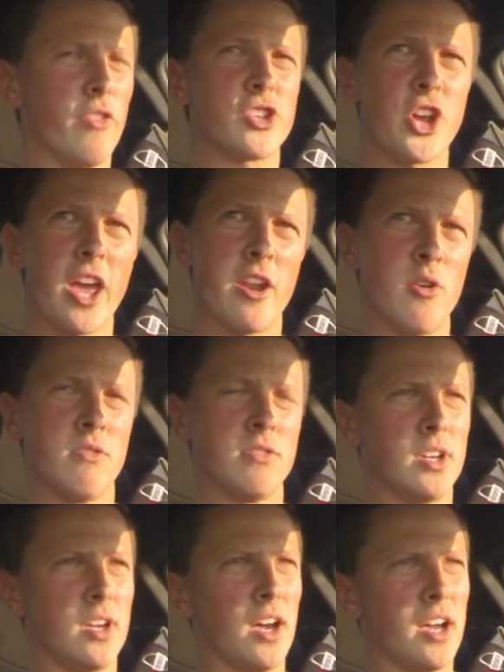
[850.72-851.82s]
on the
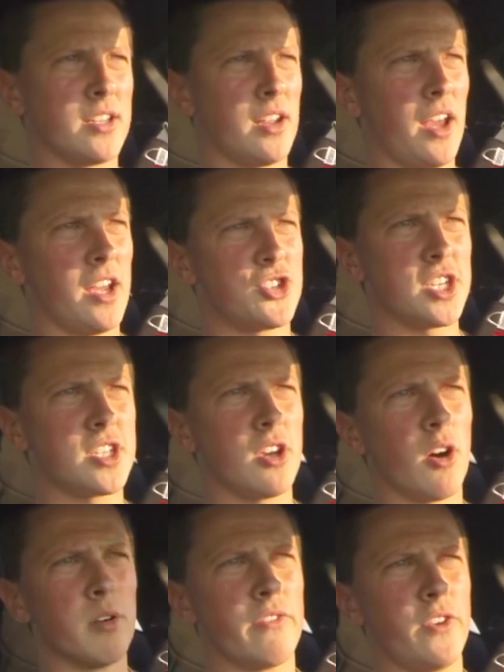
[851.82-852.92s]
channel. I did a
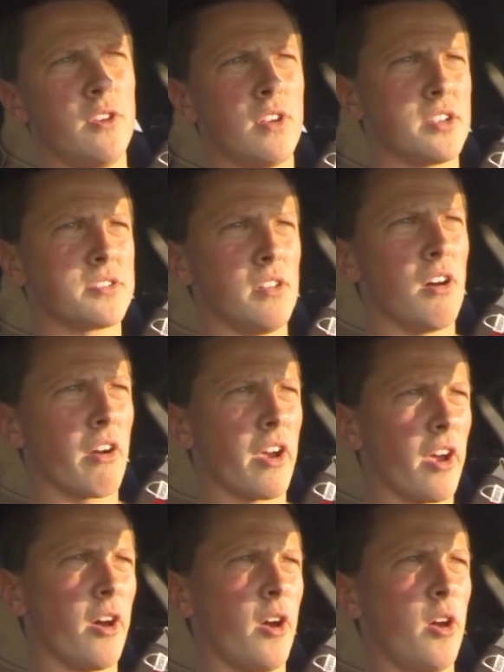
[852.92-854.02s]
GTR review not too
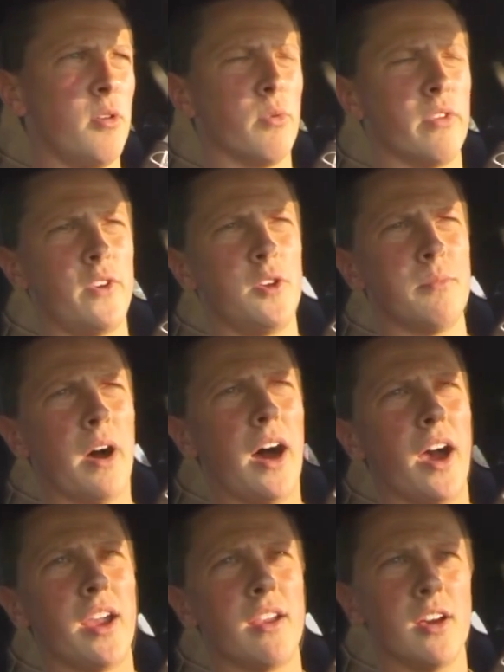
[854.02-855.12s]
long ago, reviewed
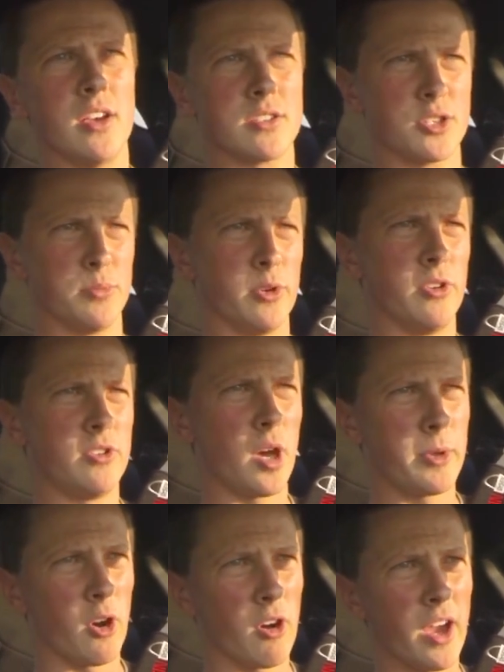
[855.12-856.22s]
my
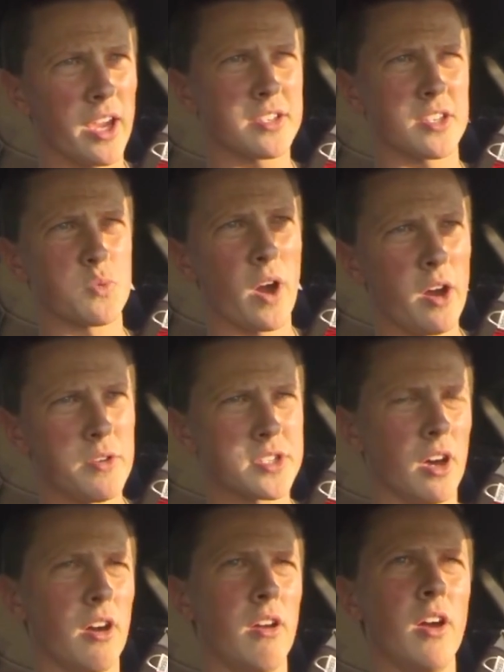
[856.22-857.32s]
Subaru WRX as
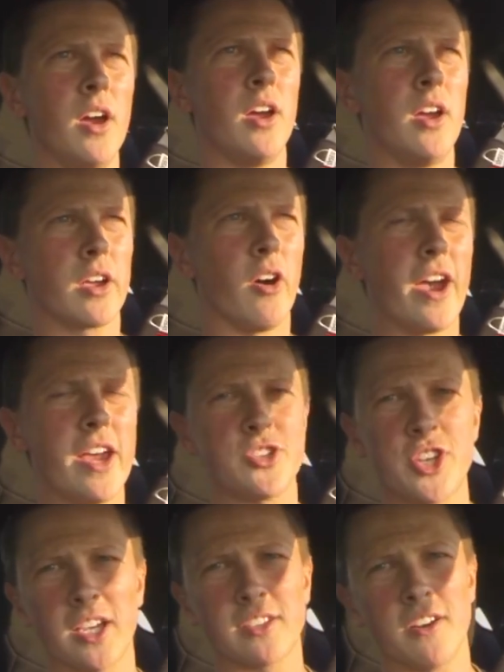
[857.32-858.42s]
well. So go
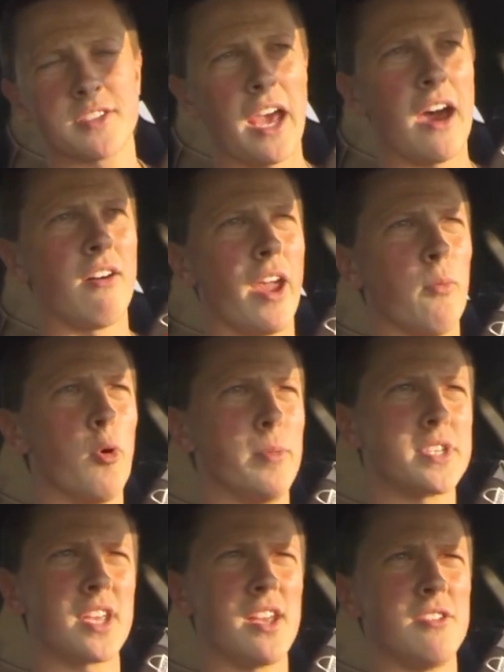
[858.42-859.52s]
ahead and check those out,
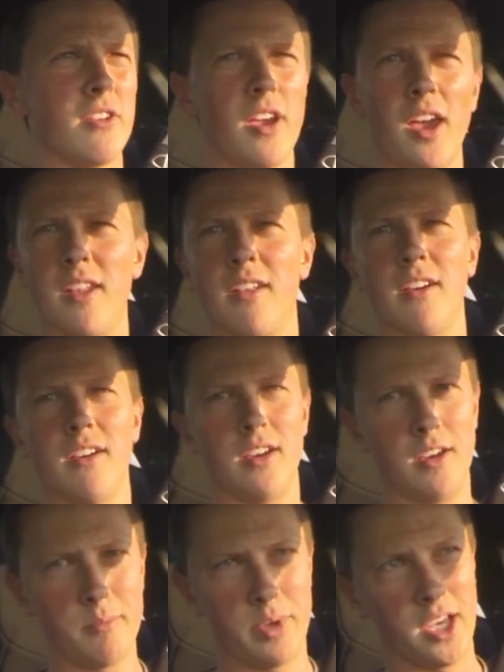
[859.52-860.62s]
and we'll be seeing you
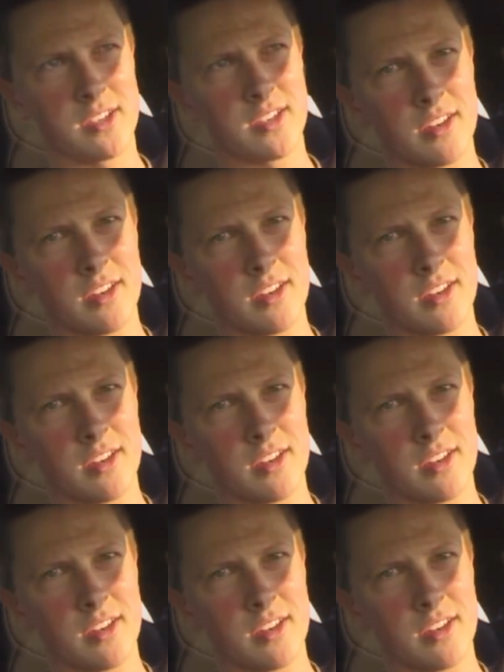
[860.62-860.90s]
again.